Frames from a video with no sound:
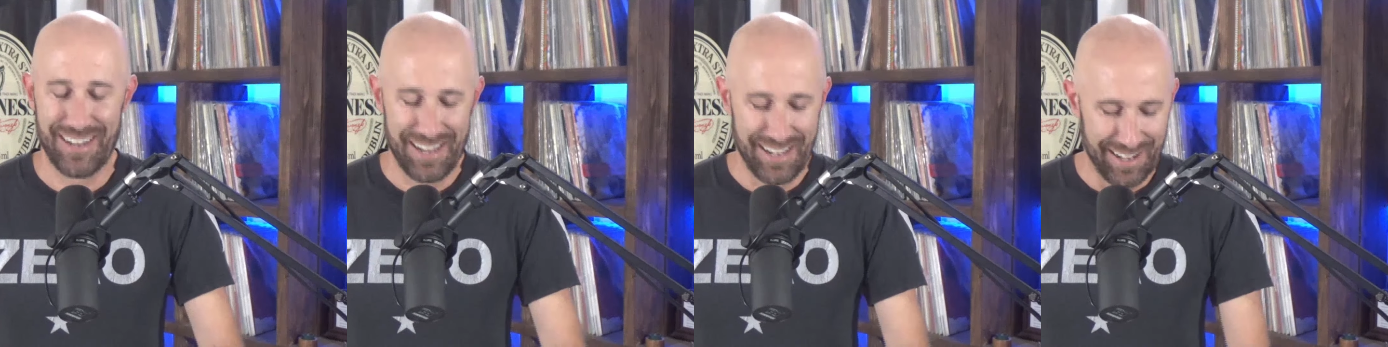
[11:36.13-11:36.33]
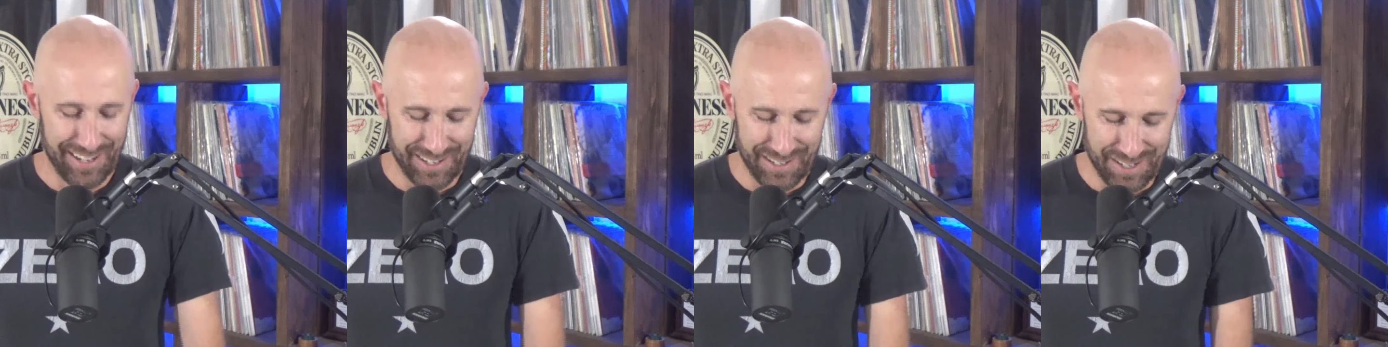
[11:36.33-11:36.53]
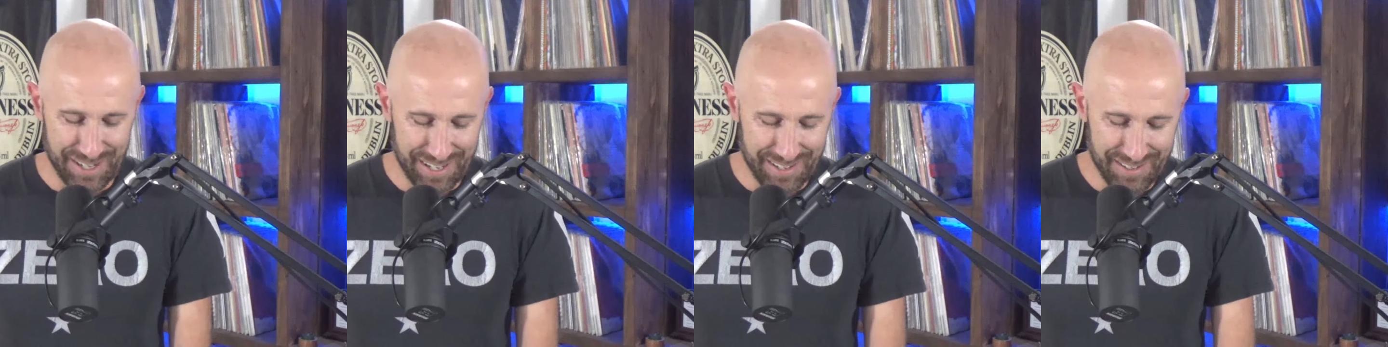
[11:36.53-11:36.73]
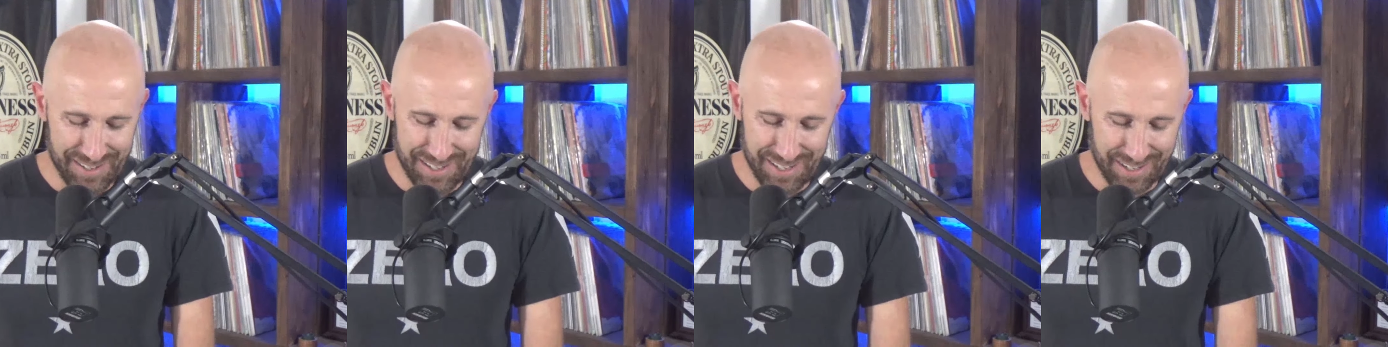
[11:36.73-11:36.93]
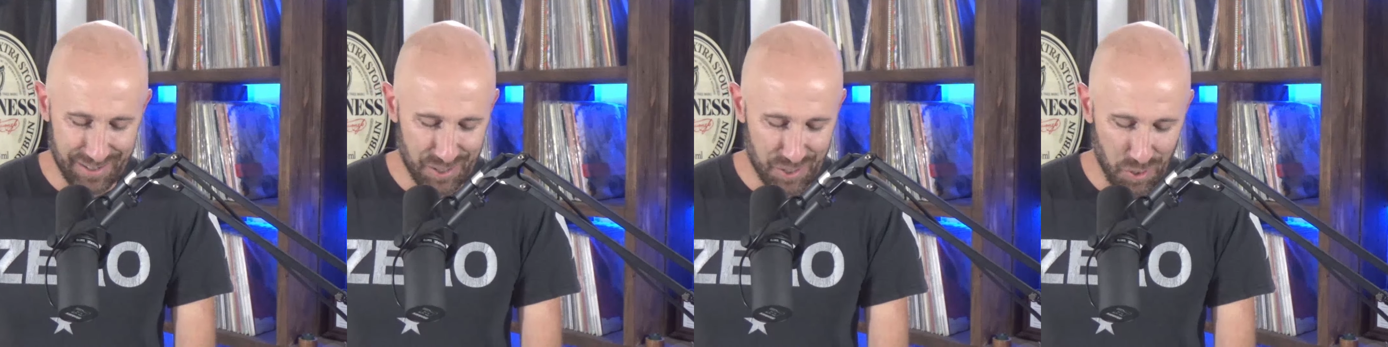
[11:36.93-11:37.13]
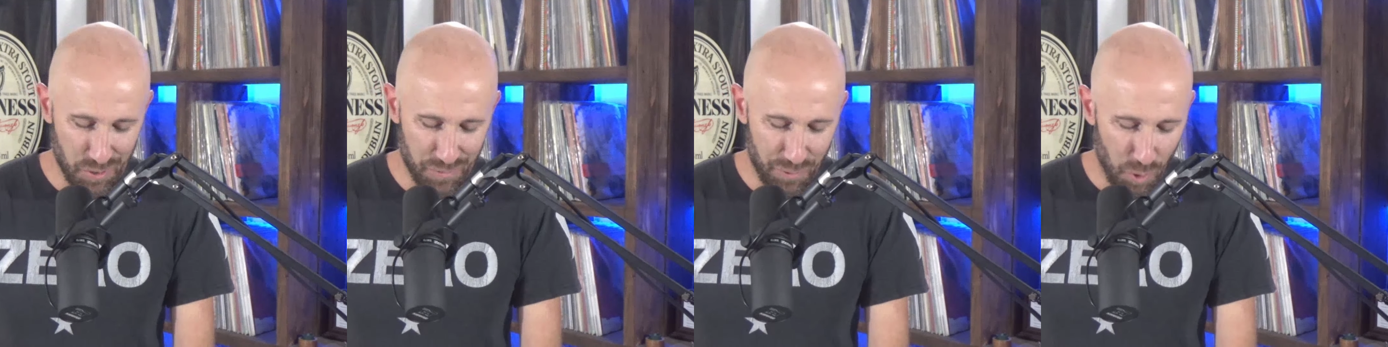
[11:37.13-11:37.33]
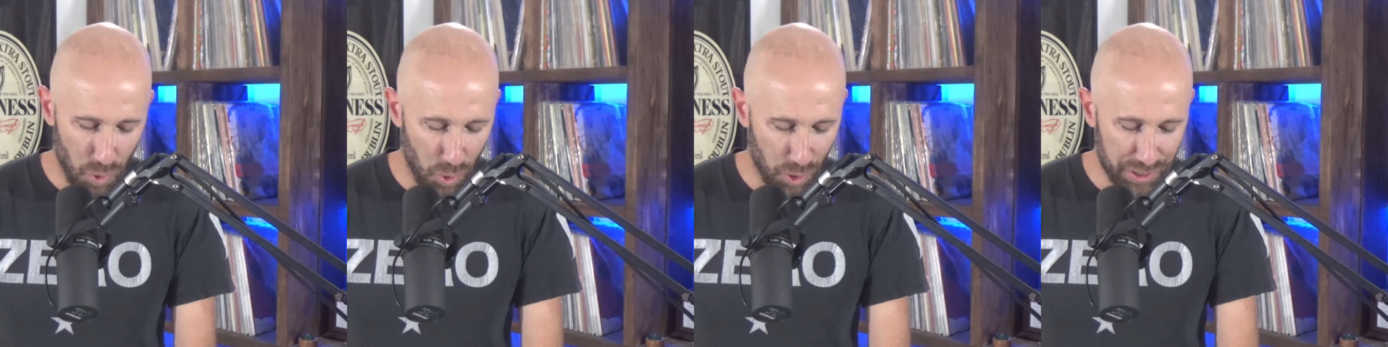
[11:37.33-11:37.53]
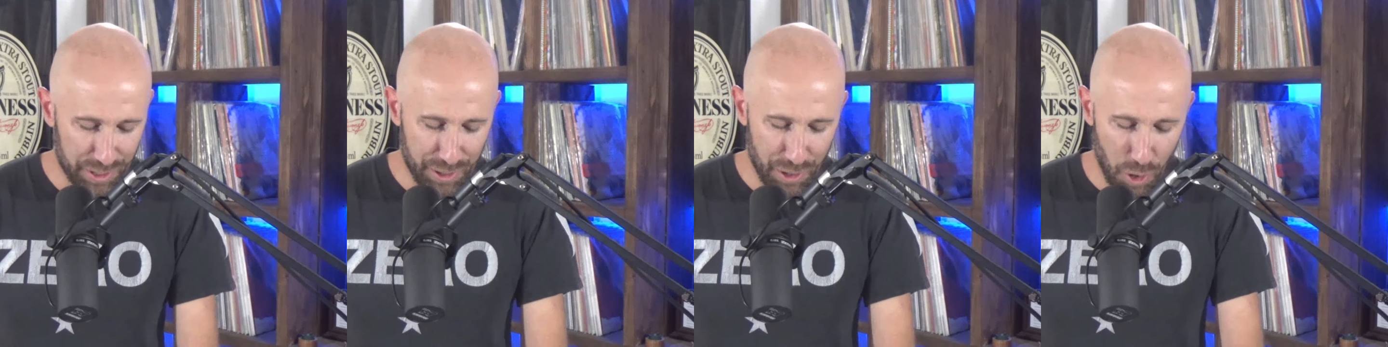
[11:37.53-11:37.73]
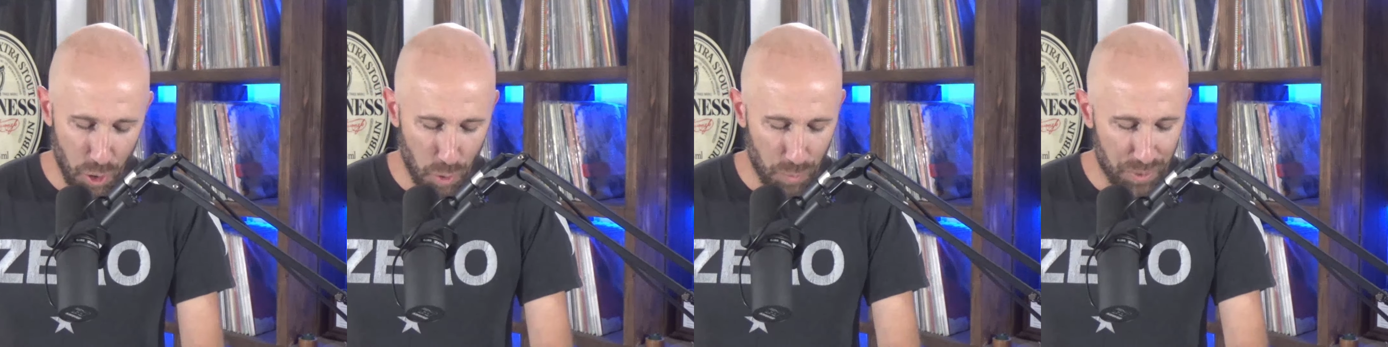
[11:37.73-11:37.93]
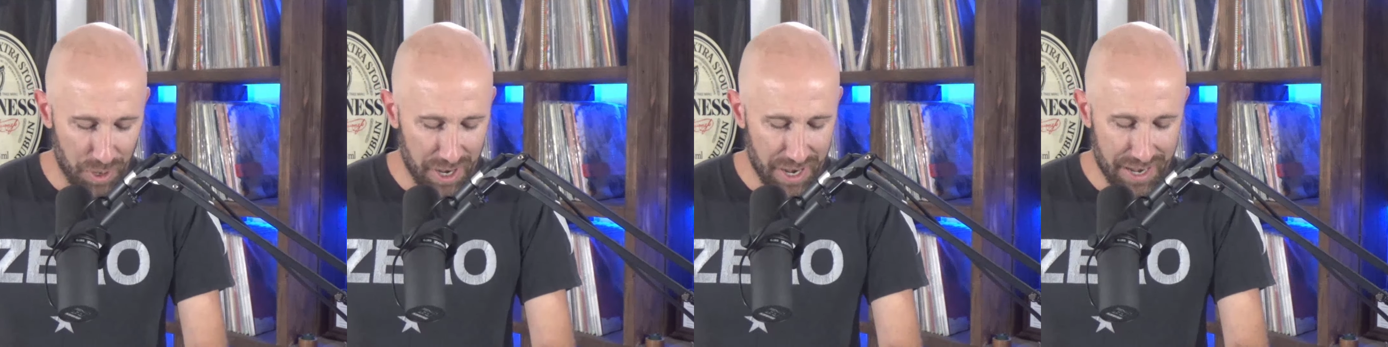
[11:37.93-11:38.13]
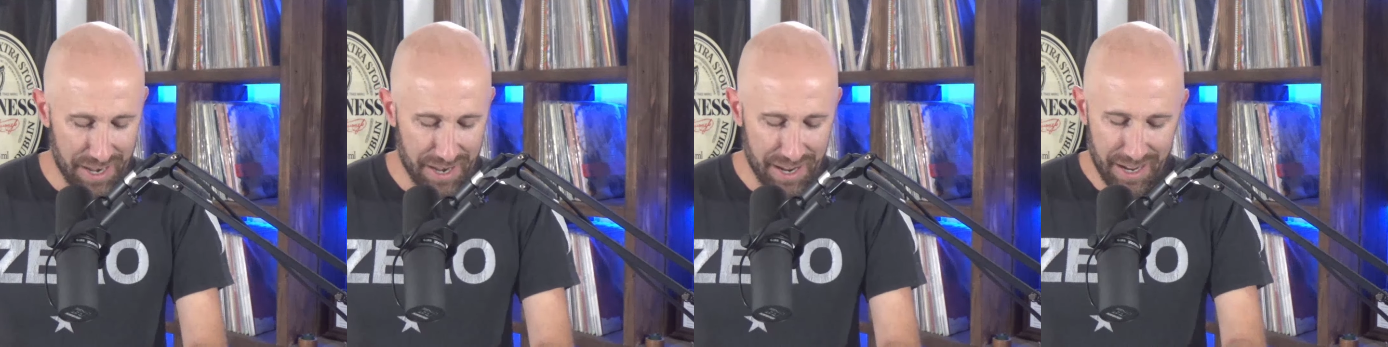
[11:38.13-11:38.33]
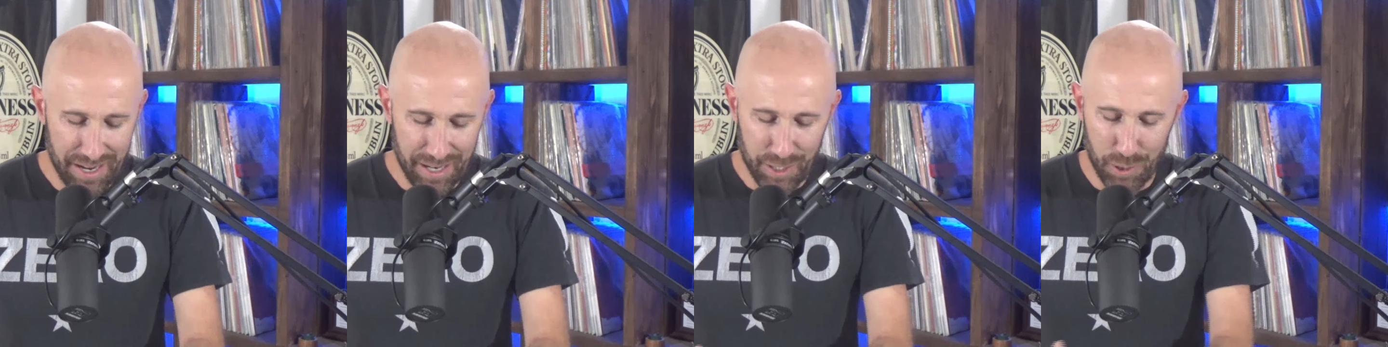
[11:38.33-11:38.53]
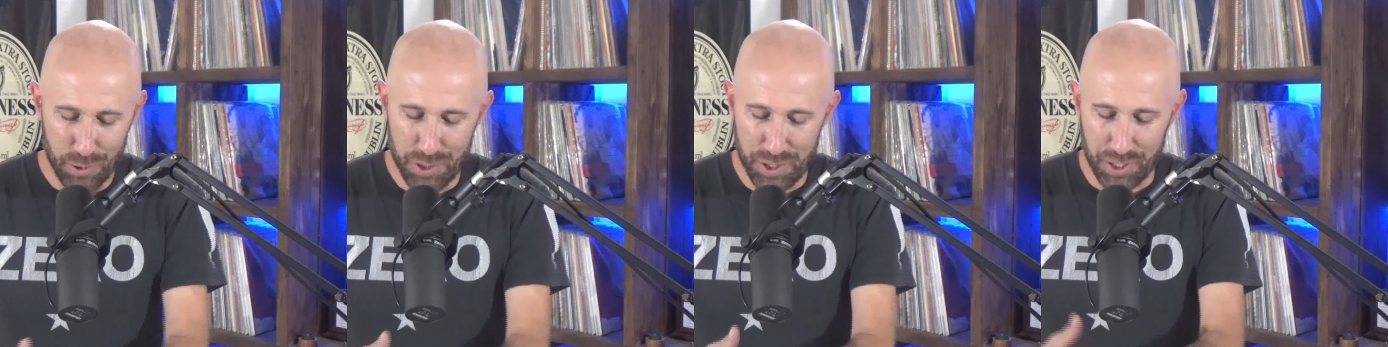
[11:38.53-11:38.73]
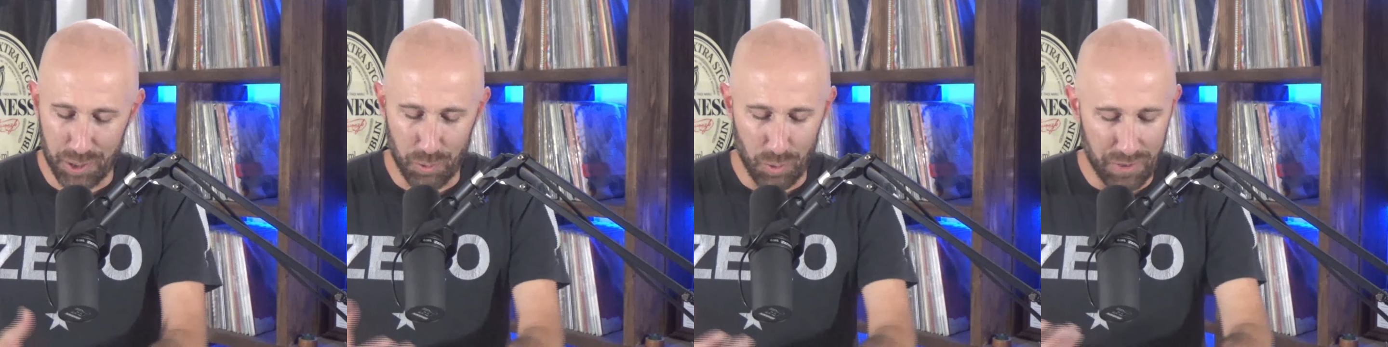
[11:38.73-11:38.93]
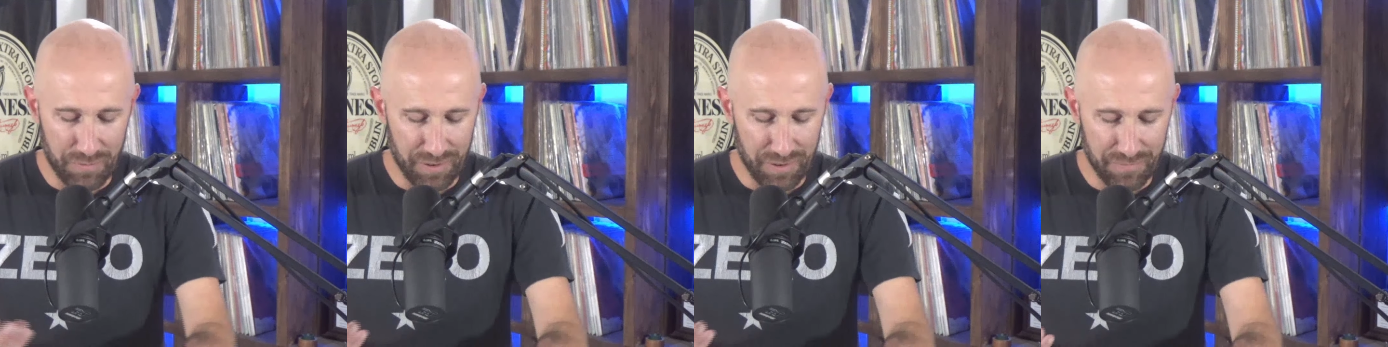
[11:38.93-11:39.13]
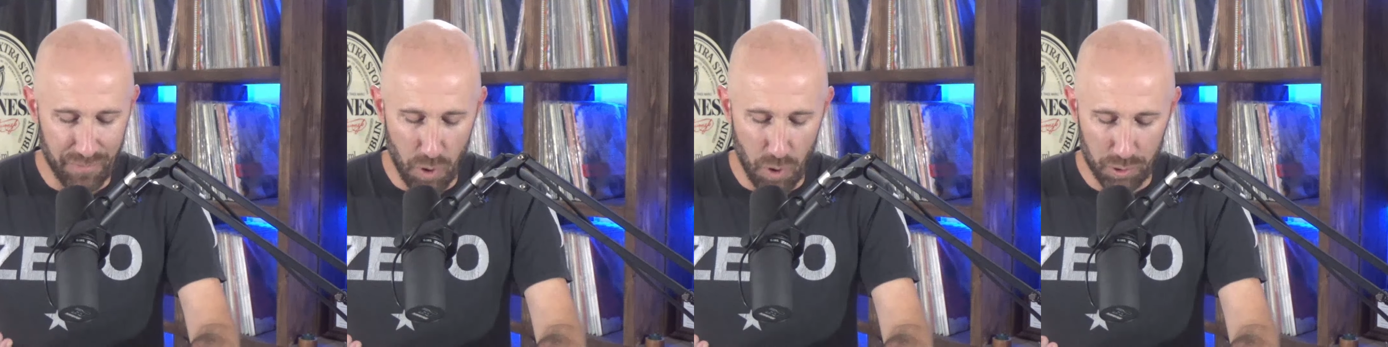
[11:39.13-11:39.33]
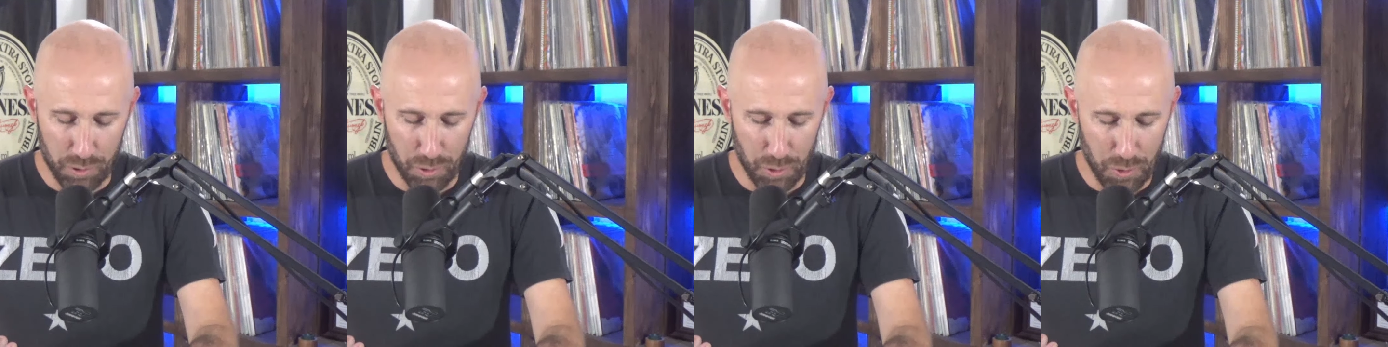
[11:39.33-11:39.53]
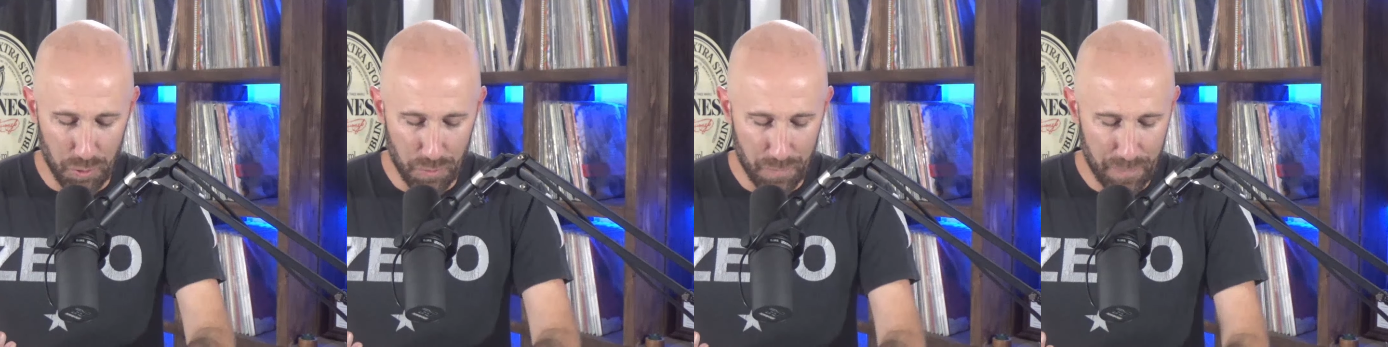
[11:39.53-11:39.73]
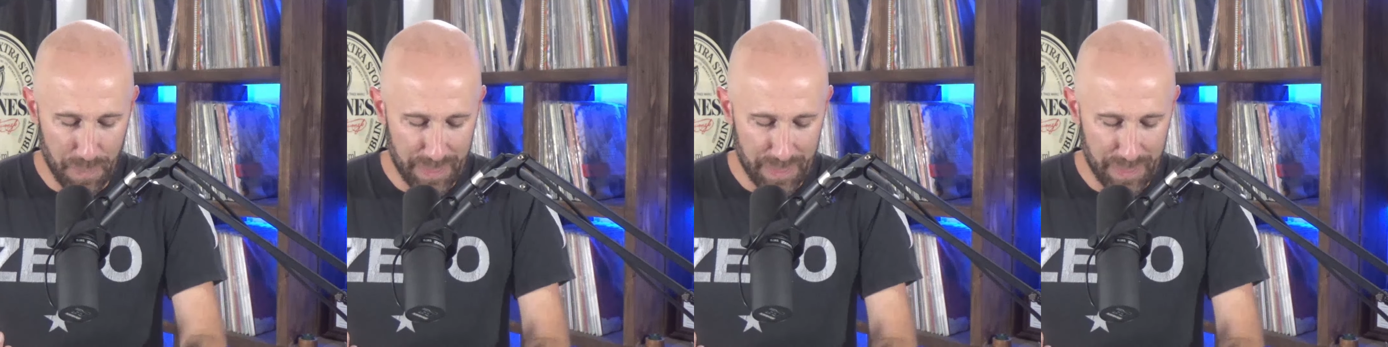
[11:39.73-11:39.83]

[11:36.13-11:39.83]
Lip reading: Synths and soulful organ to open, acoustic riff and vocal.